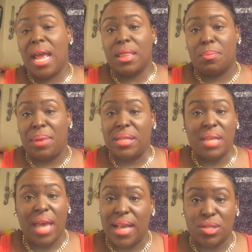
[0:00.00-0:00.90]
have to pay
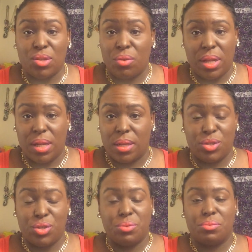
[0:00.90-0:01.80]
tax on any of the
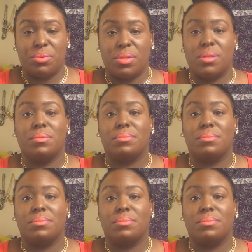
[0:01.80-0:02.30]
shoes.